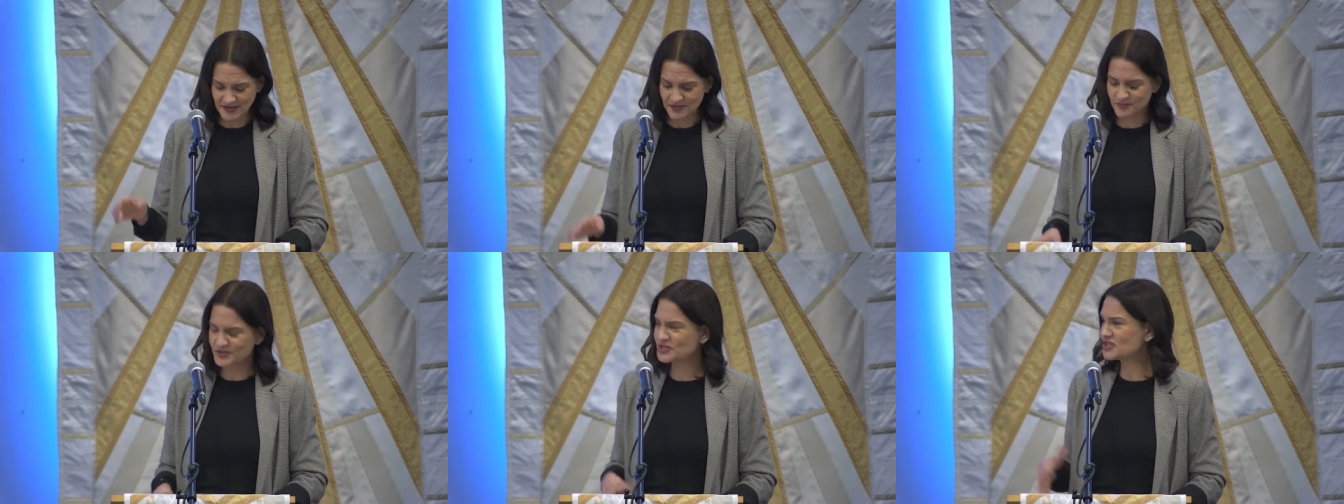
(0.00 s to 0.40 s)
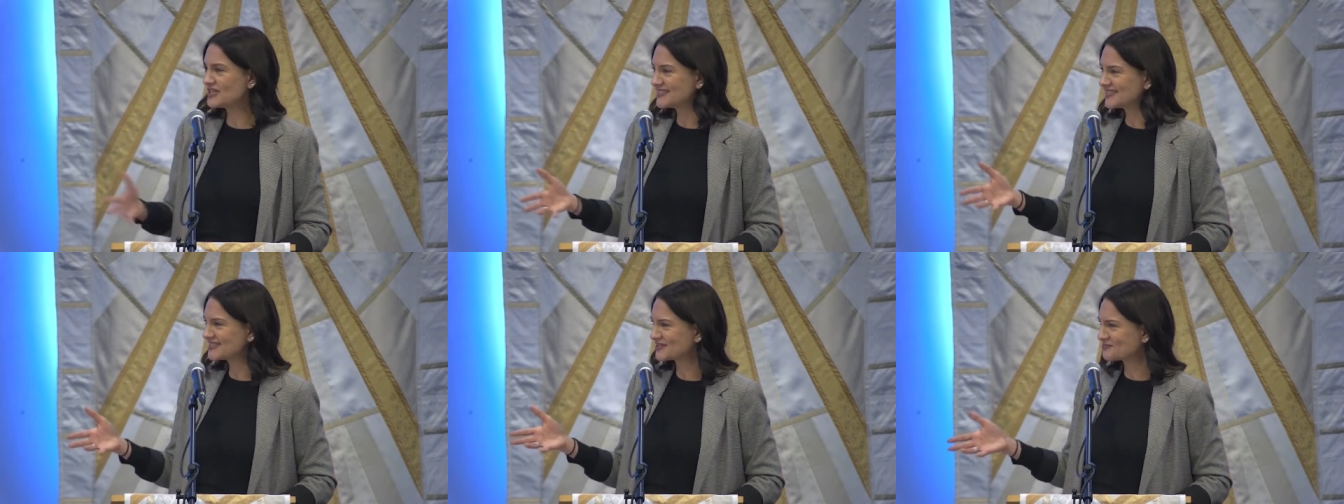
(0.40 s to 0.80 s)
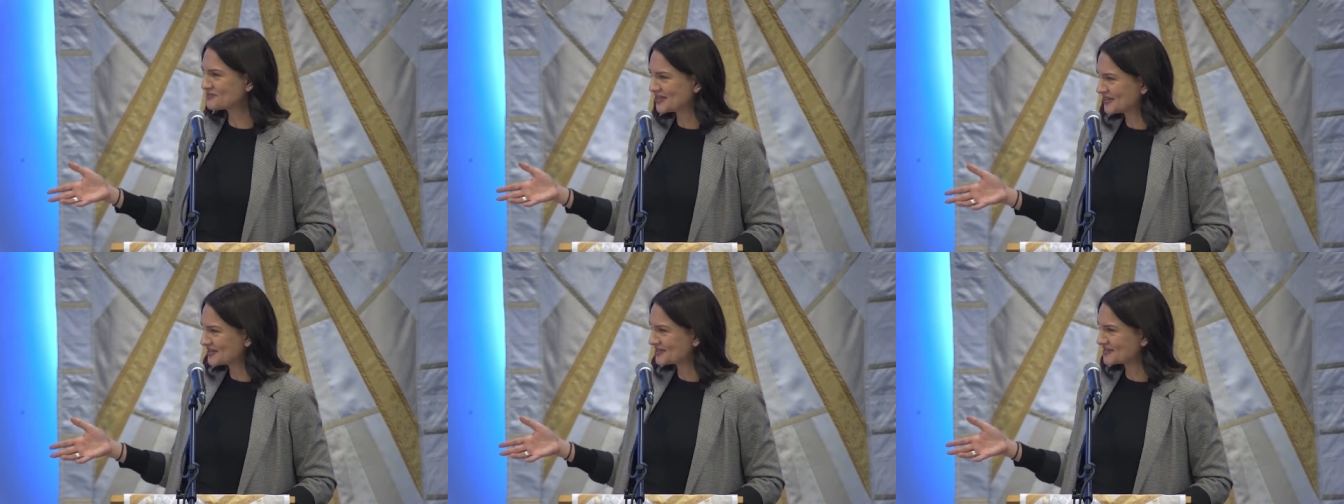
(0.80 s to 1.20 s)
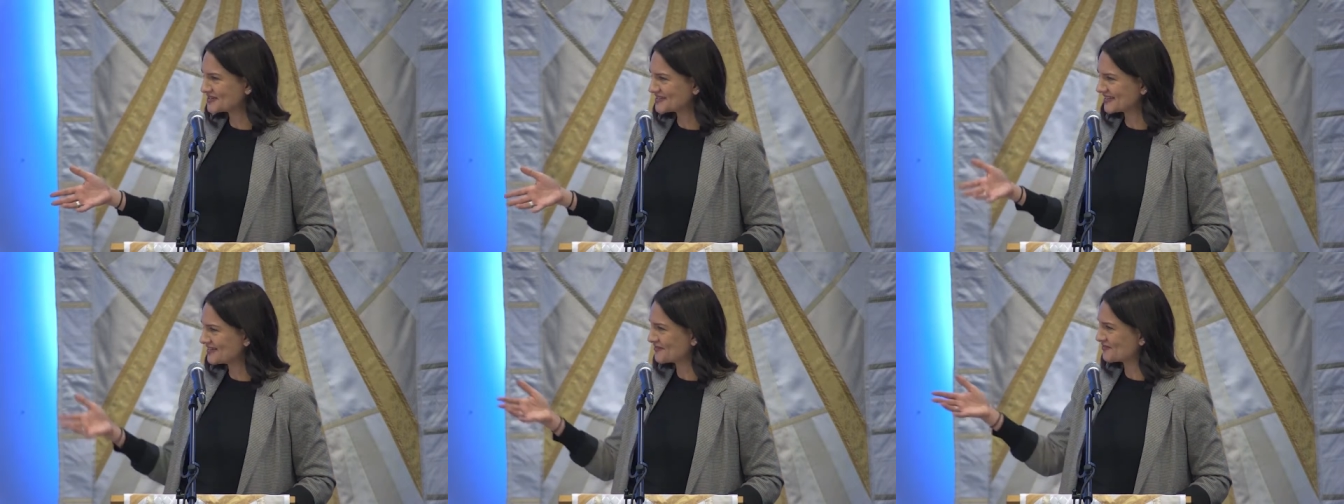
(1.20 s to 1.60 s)
But Jesus appears
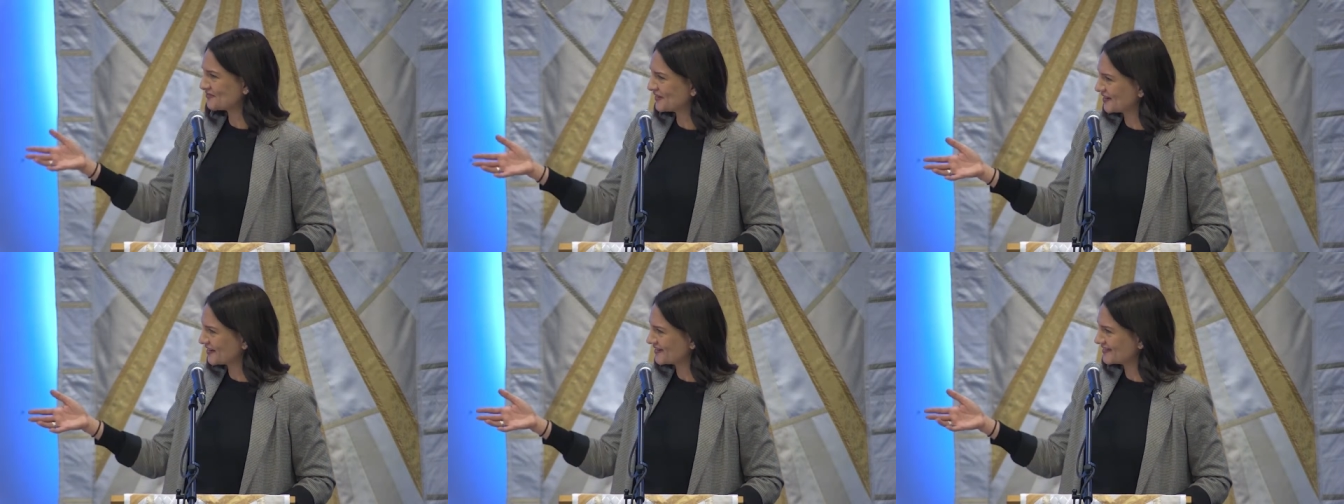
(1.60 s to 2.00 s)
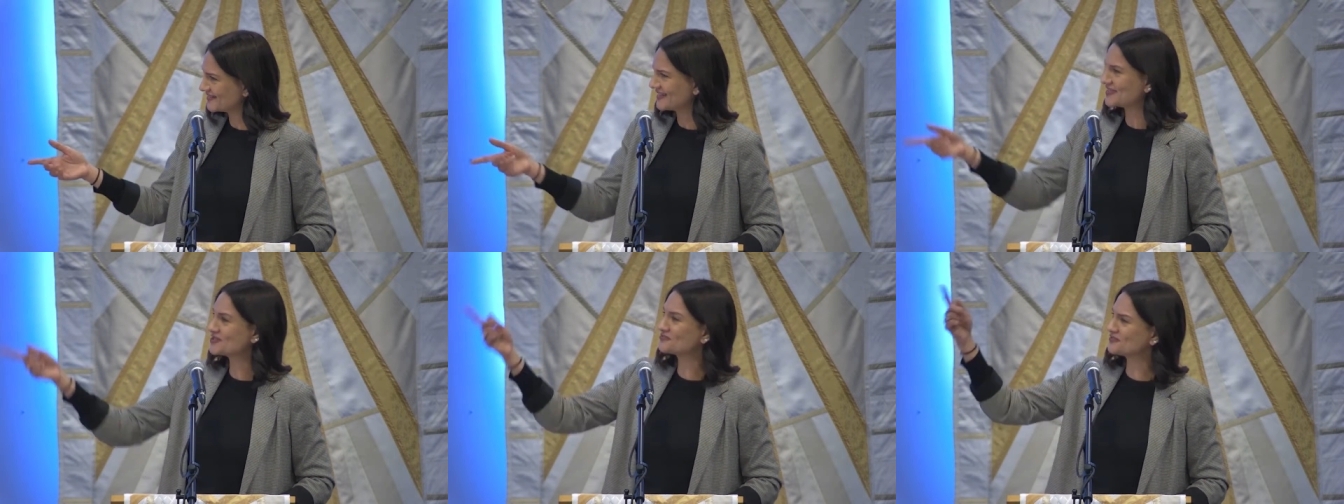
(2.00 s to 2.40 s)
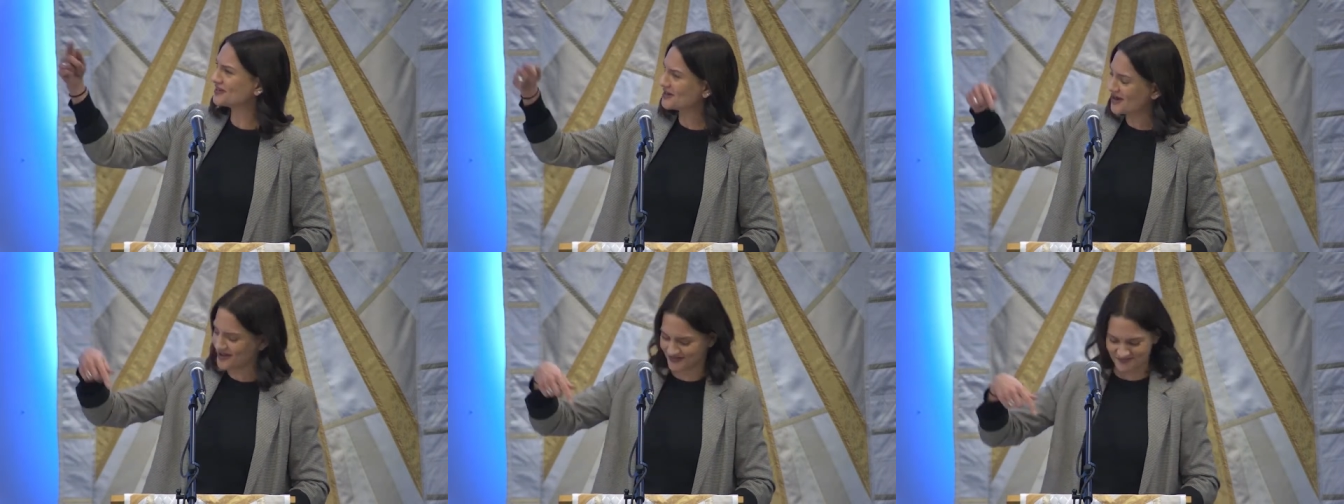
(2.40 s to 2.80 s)
in the fear. Let's read on.